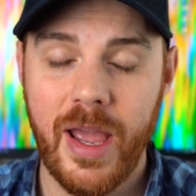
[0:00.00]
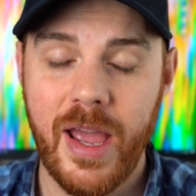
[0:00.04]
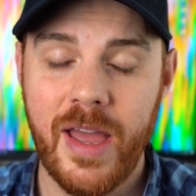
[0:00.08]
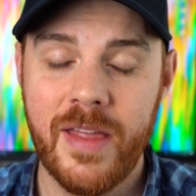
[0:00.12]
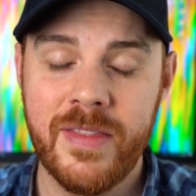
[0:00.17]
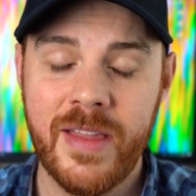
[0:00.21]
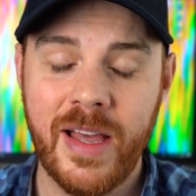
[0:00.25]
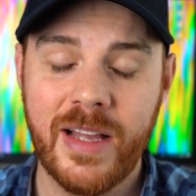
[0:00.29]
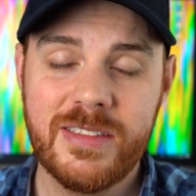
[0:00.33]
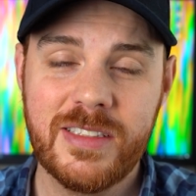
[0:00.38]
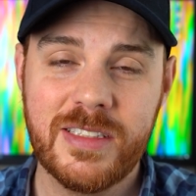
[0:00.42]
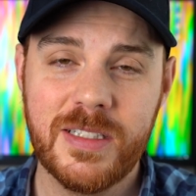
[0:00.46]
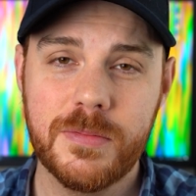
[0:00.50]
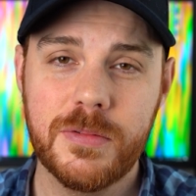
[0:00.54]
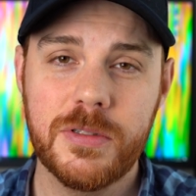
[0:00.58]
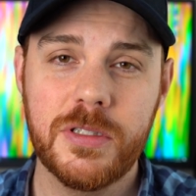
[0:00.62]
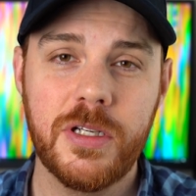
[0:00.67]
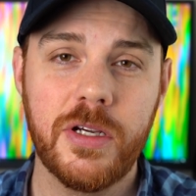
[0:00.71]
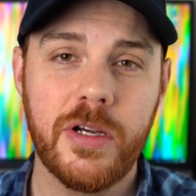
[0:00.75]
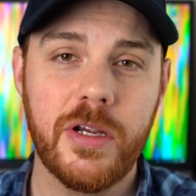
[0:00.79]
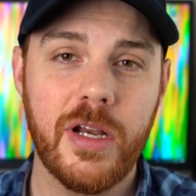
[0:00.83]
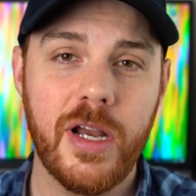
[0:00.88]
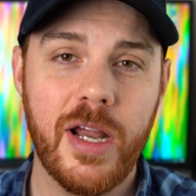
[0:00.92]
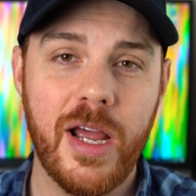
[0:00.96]
And that's
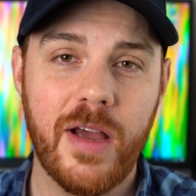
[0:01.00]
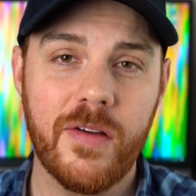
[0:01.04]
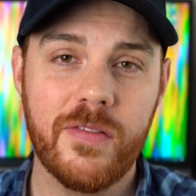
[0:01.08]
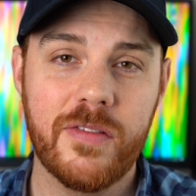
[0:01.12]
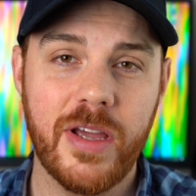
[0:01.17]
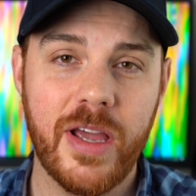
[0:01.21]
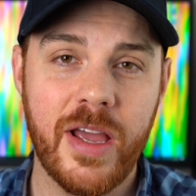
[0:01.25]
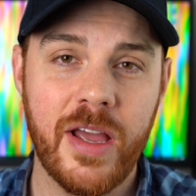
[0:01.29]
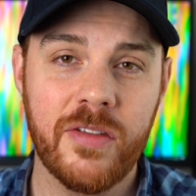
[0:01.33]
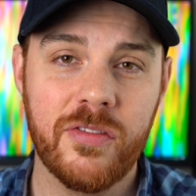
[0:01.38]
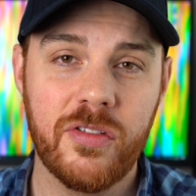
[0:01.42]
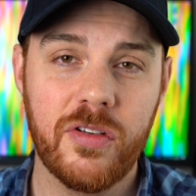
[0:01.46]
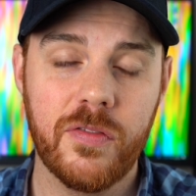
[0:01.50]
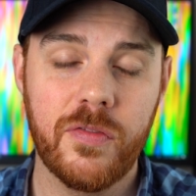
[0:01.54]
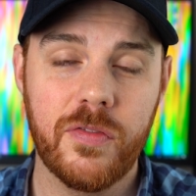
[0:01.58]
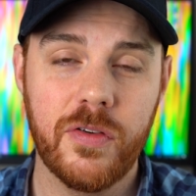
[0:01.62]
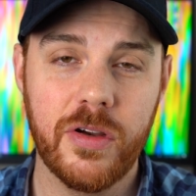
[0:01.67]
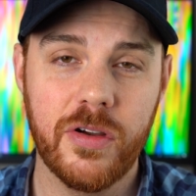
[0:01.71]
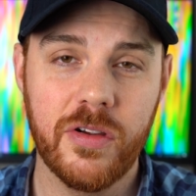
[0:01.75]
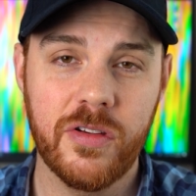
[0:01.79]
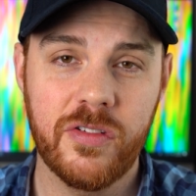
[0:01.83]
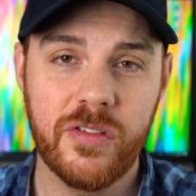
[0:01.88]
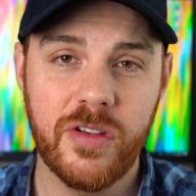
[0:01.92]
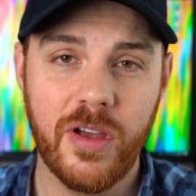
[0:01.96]
something you're gonna have to answer for
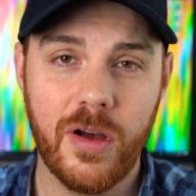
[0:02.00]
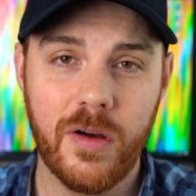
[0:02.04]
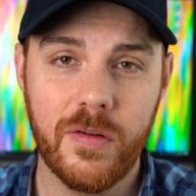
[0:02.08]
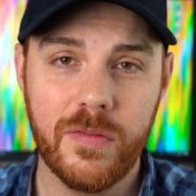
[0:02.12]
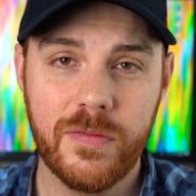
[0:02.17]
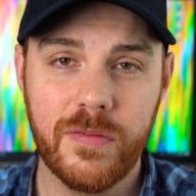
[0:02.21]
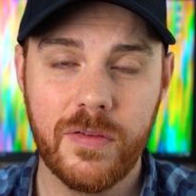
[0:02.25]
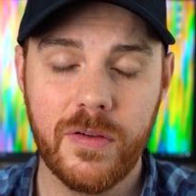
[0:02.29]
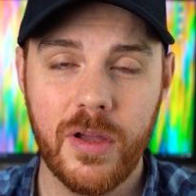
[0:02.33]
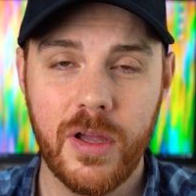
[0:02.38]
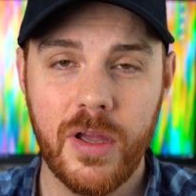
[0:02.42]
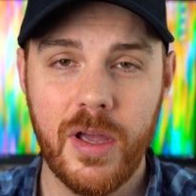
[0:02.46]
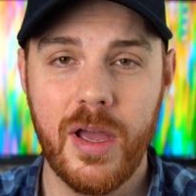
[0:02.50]
yourself.